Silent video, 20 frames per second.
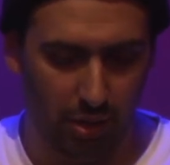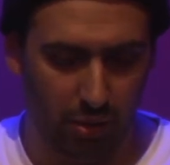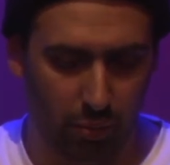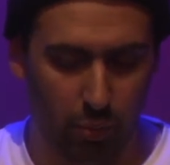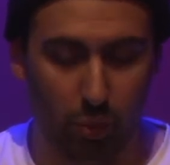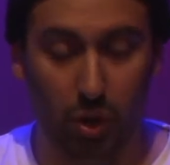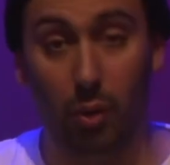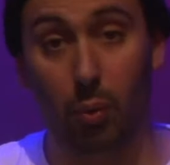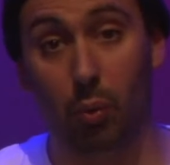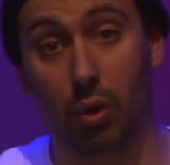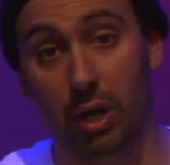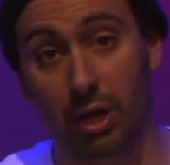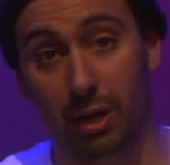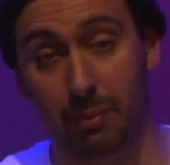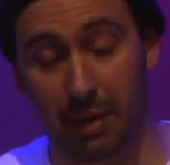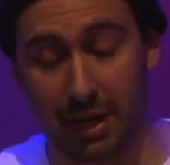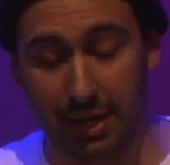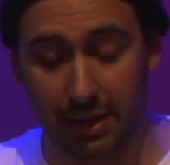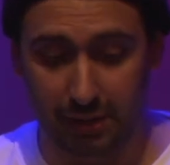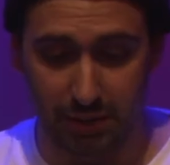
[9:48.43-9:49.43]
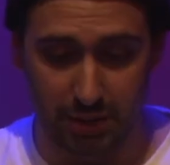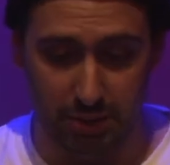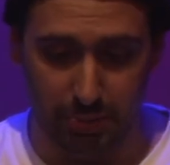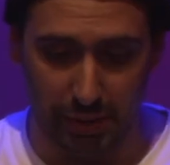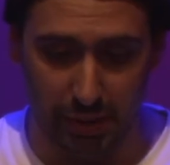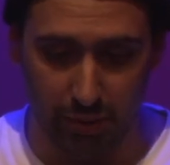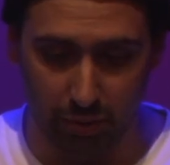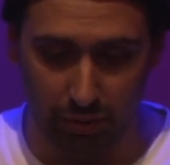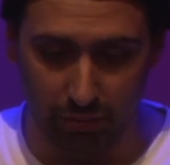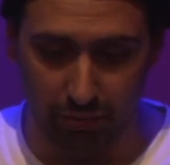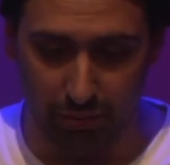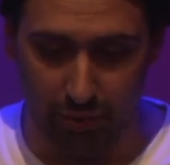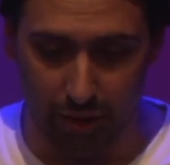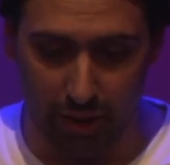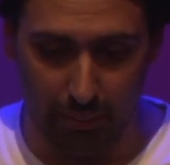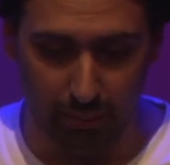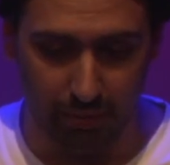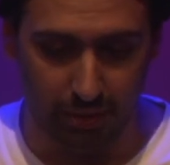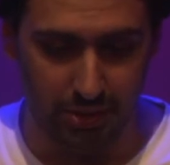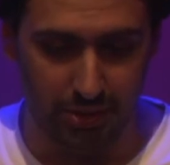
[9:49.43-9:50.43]
while I'm making this beat on the fly,
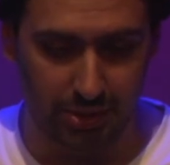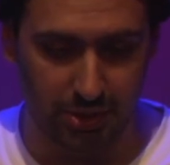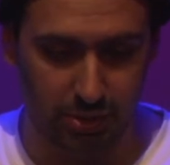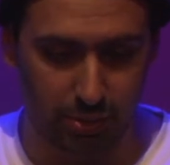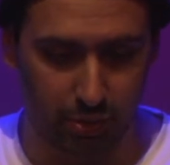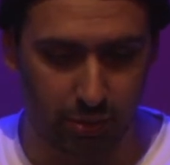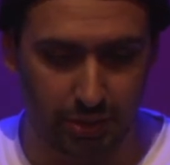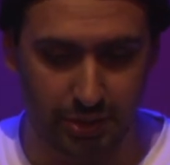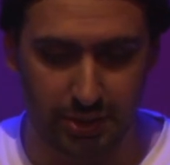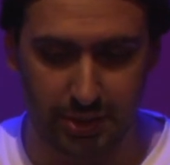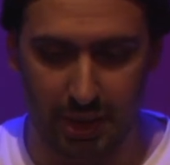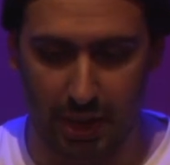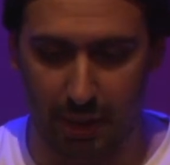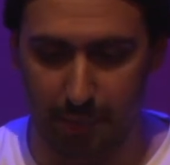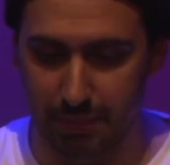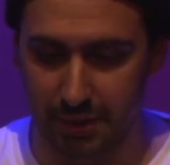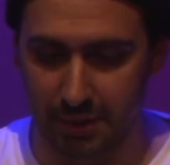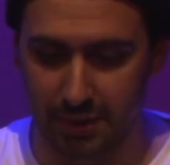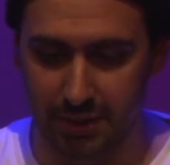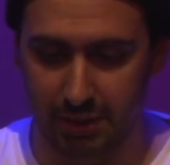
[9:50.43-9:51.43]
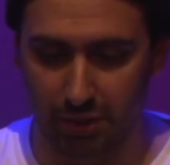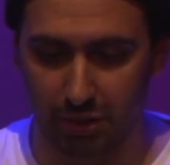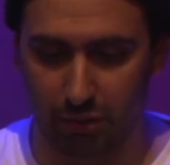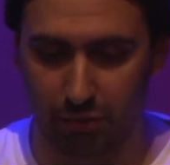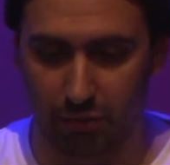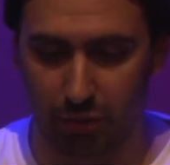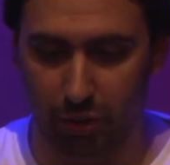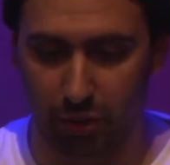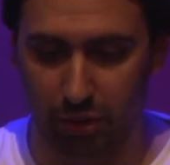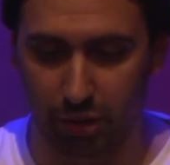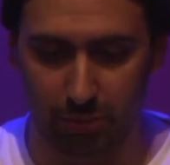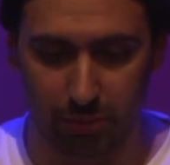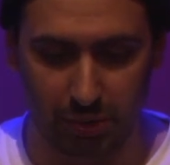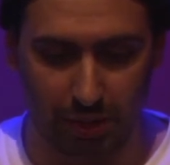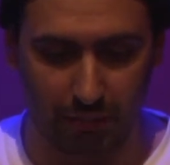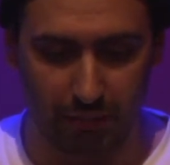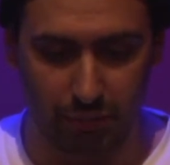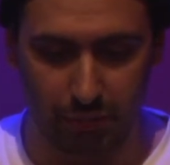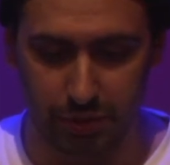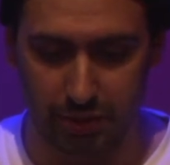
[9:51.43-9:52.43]
I'm going to sort of start mixing the volume
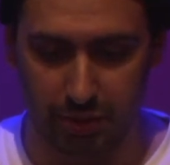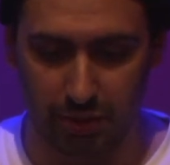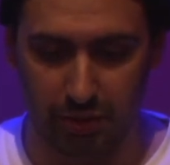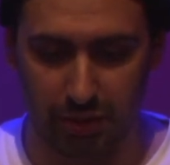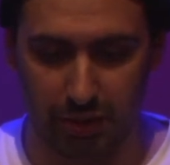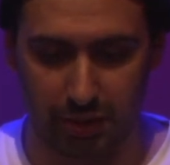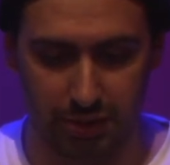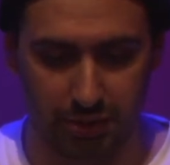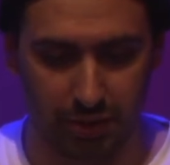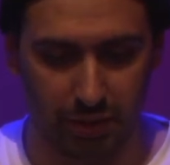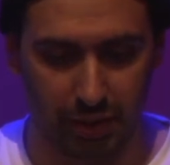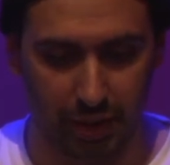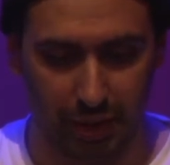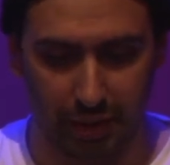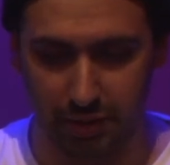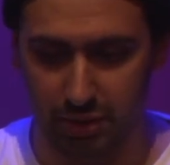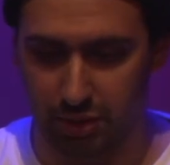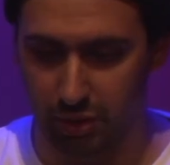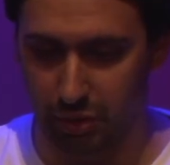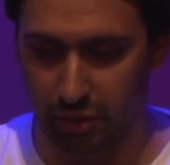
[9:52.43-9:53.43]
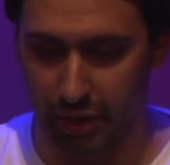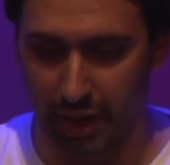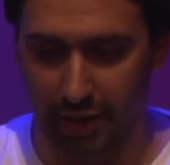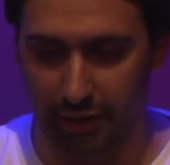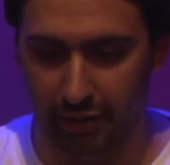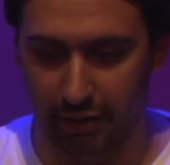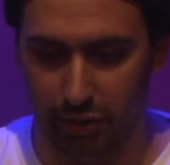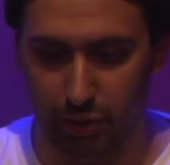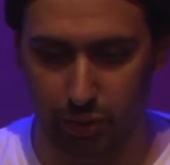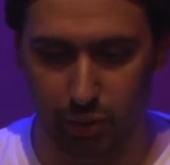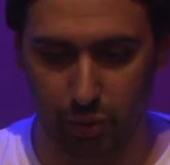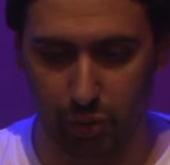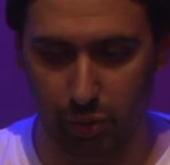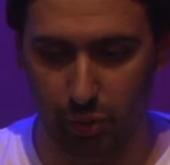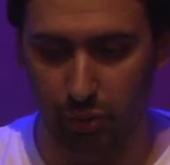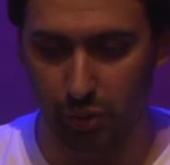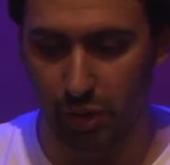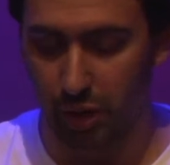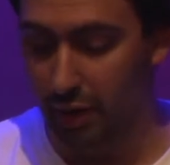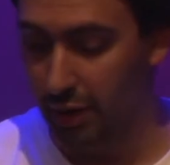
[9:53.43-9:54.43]
levels so things don't get too out of
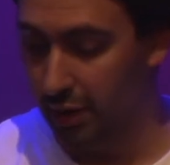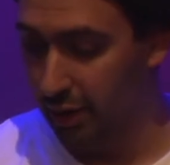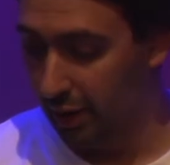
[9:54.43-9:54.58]
control